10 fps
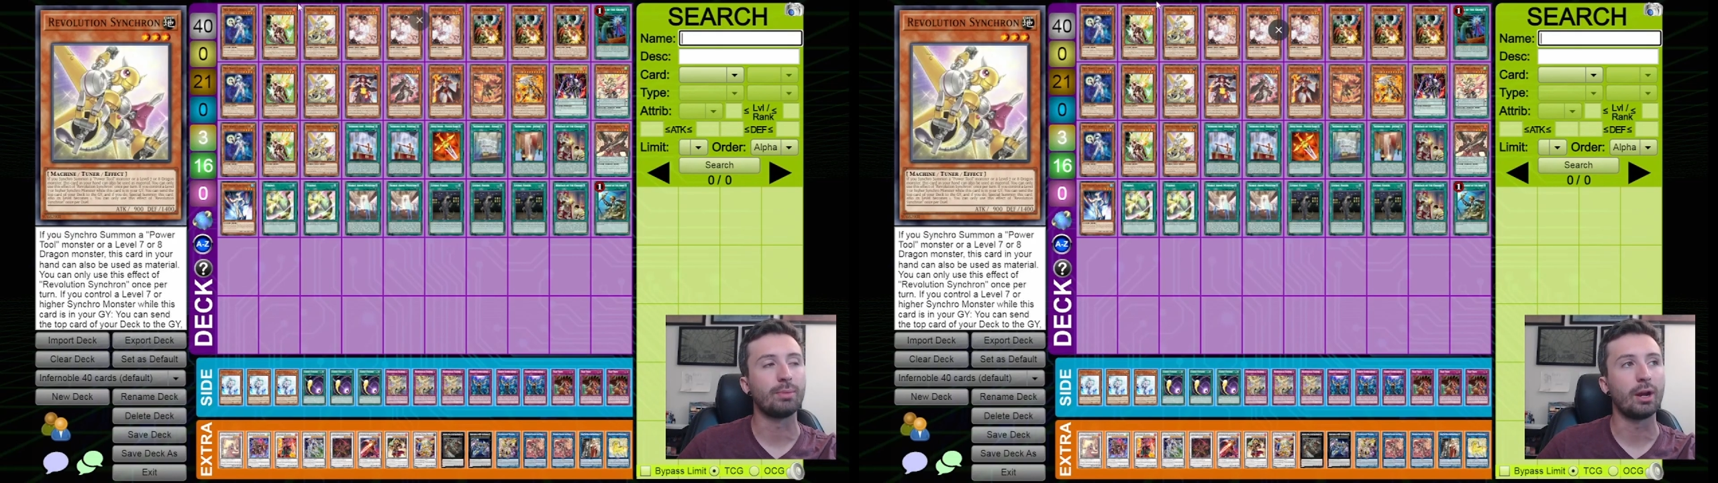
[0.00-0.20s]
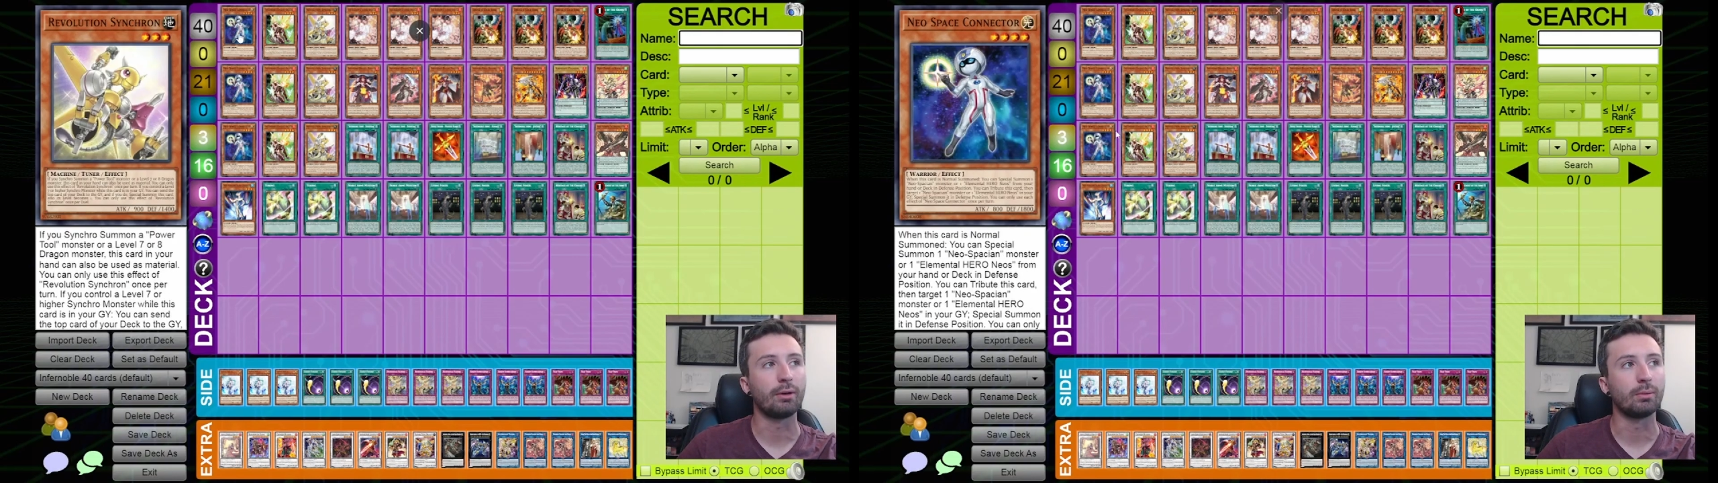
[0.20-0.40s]

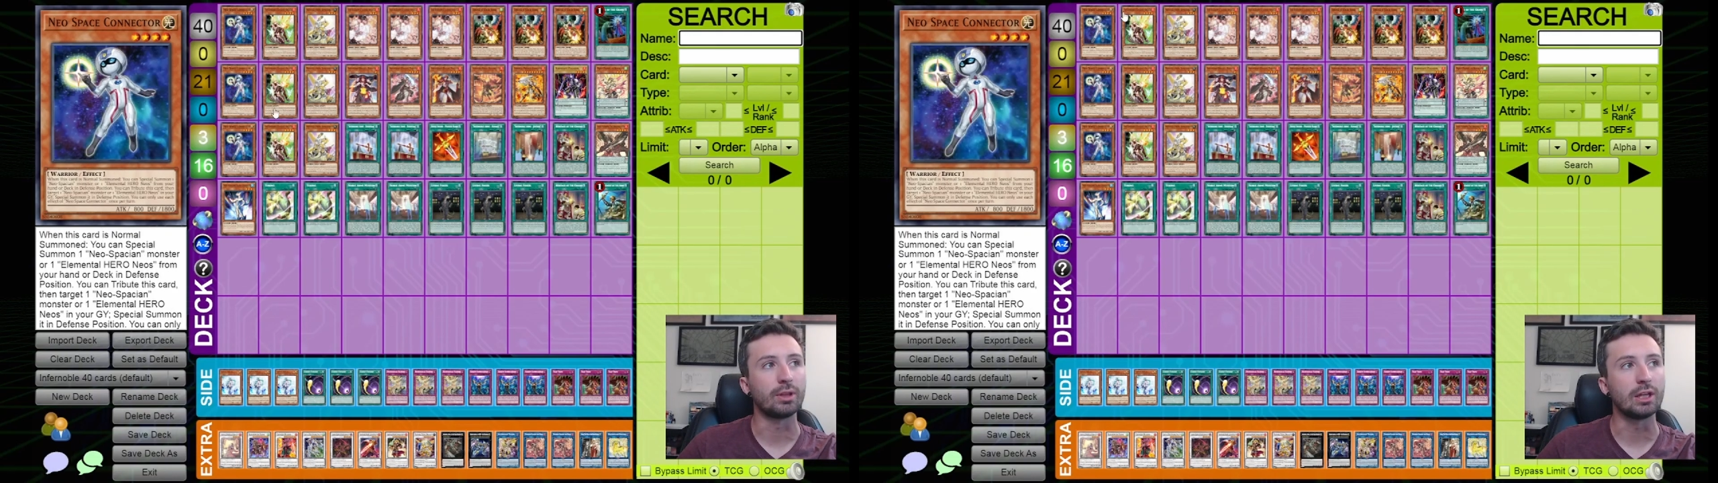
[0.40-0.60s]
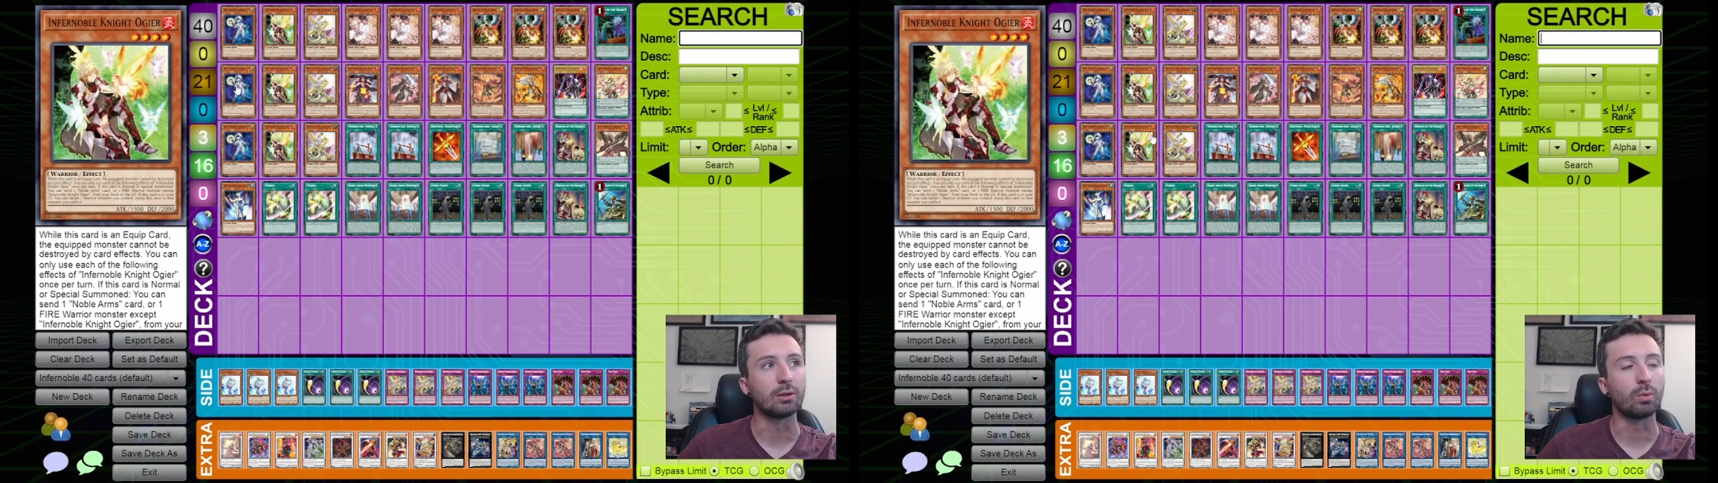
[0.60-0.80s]
pairing
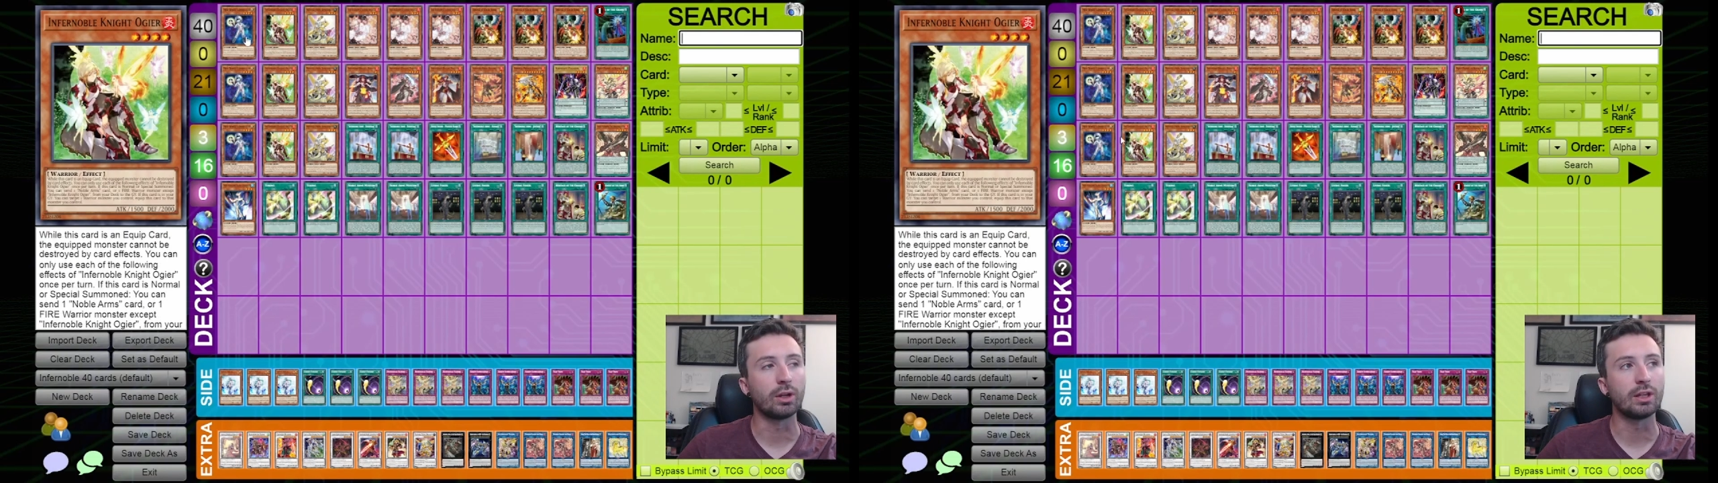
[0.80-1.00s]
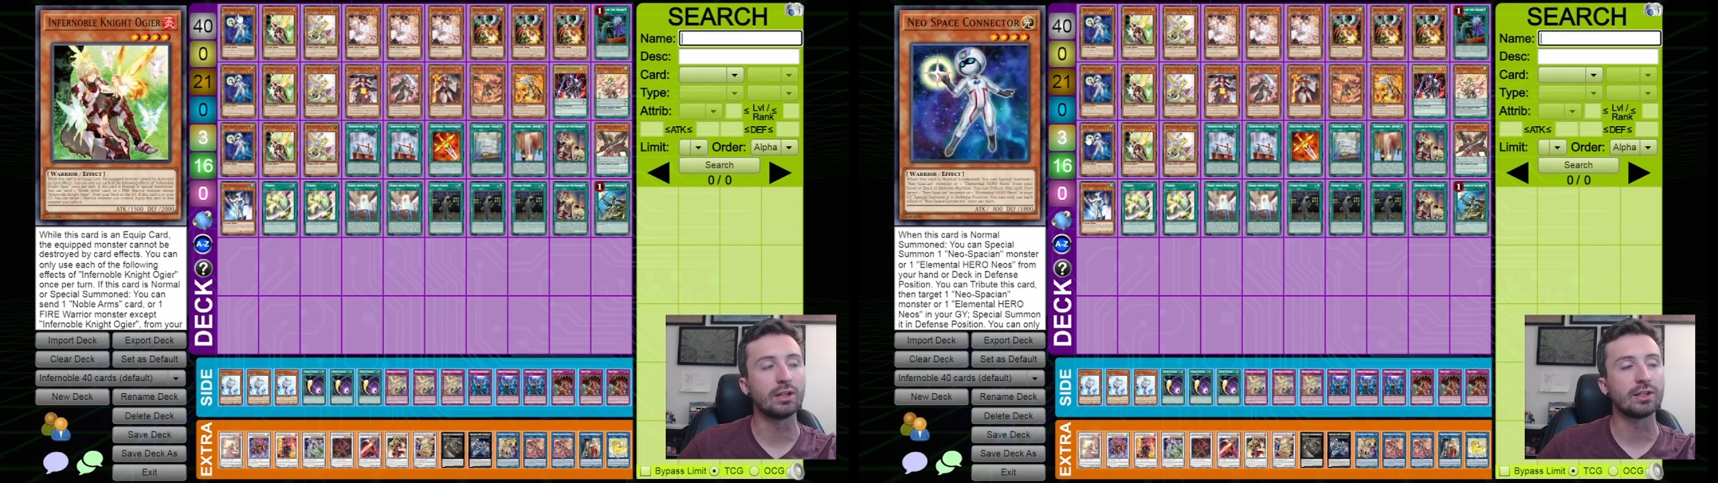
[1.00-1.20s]
with either one
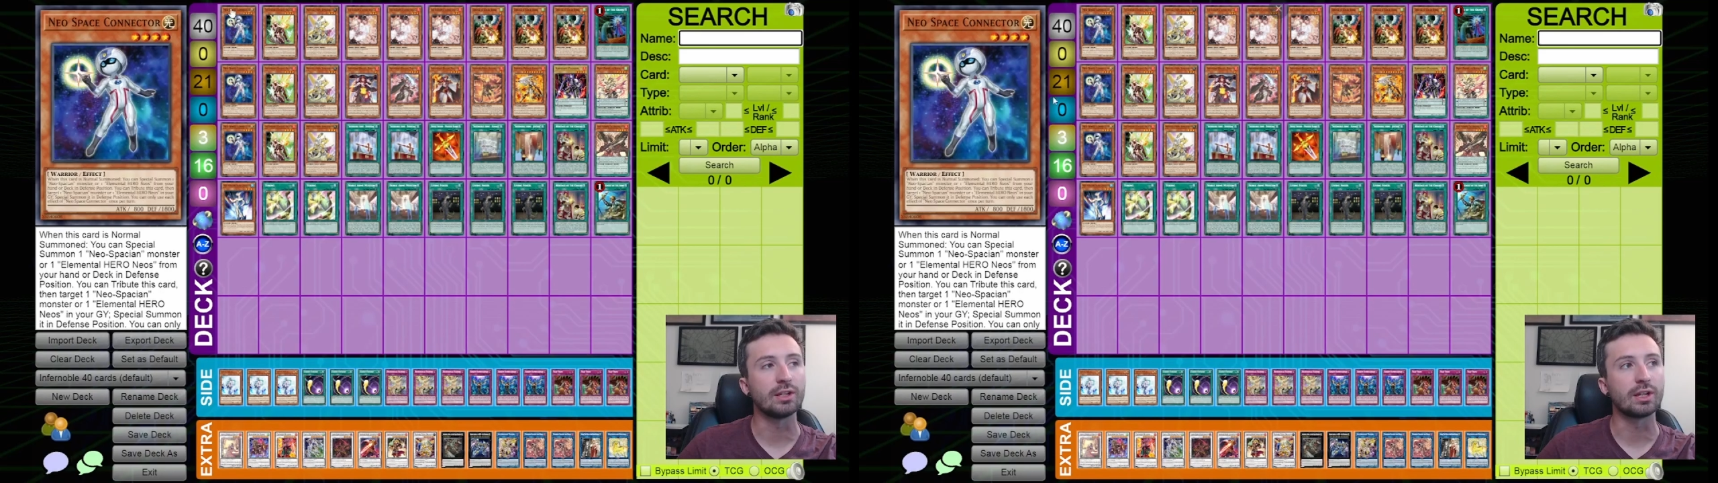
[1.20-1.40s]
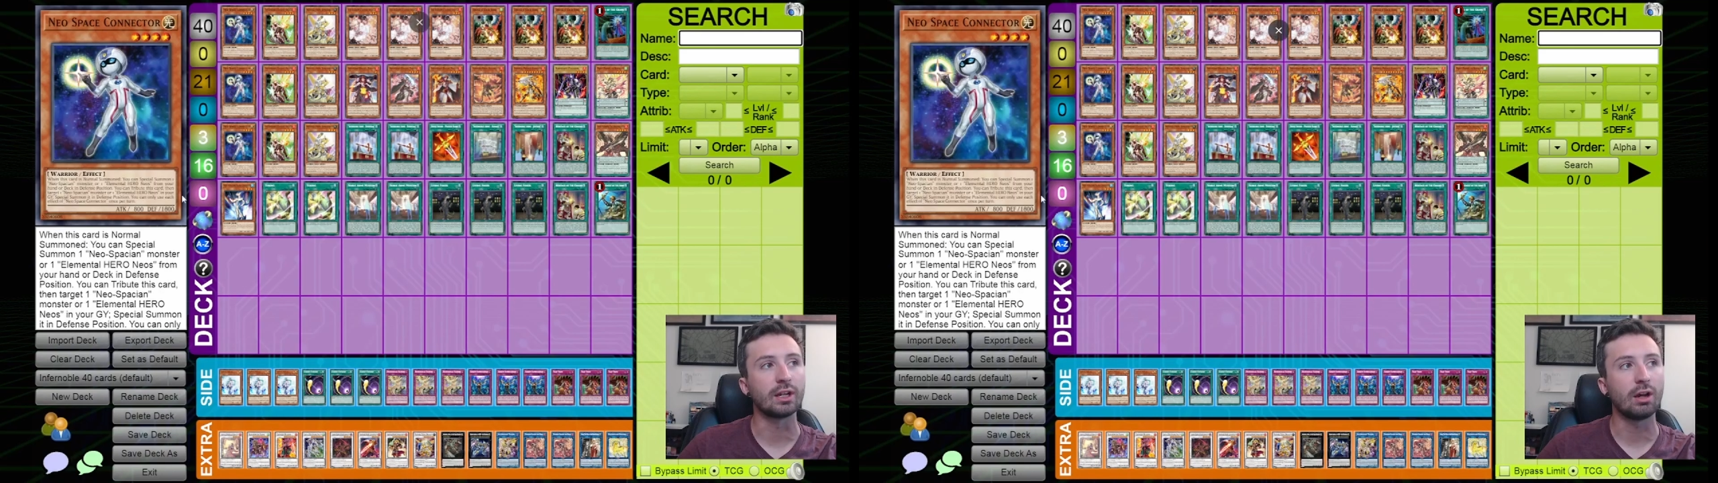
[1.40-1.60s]
of these
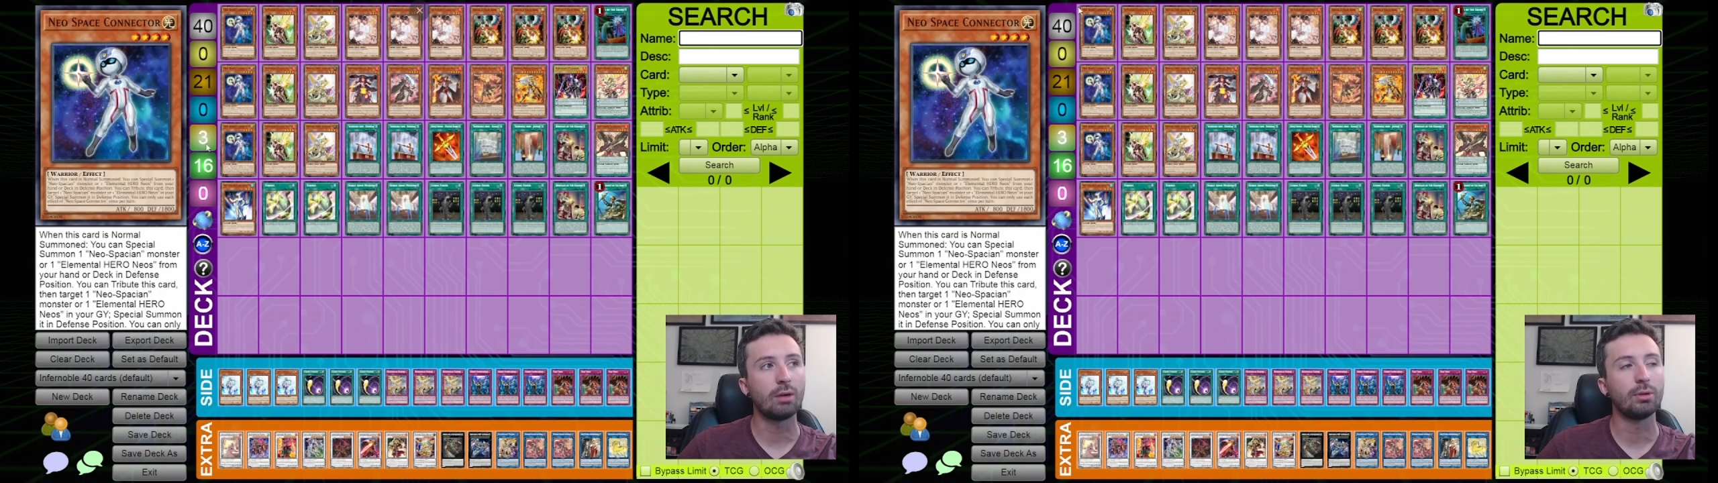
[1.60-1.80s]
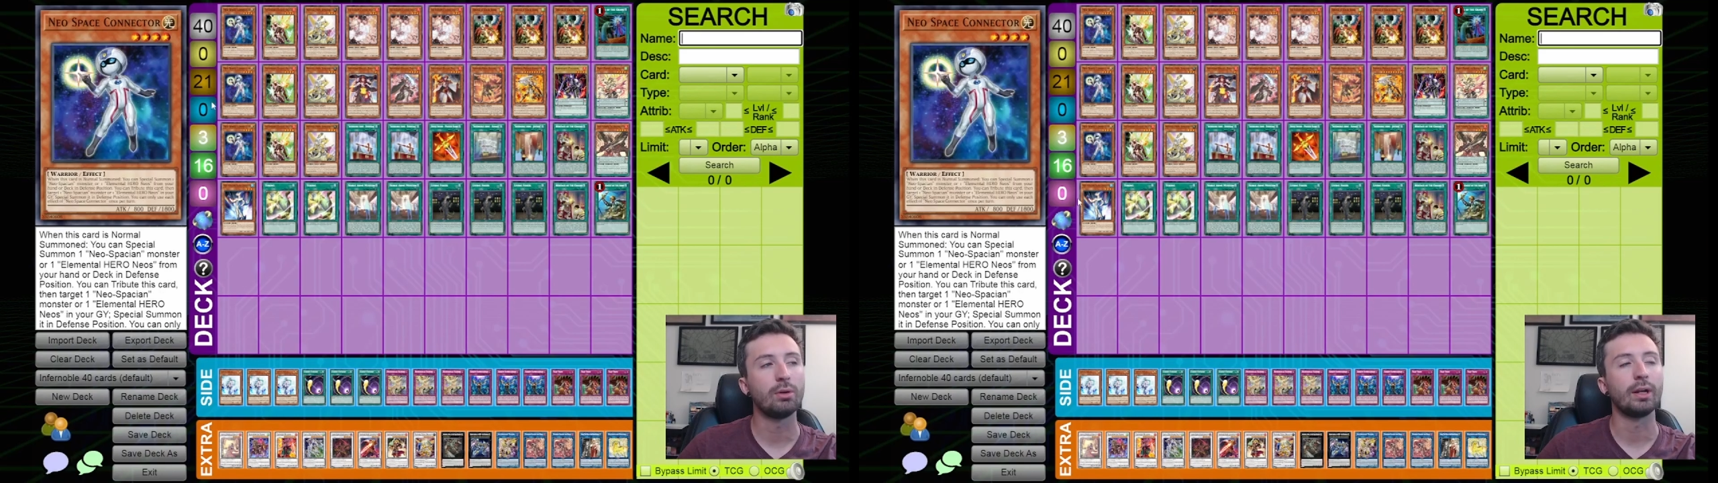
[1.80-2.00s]
is a combo.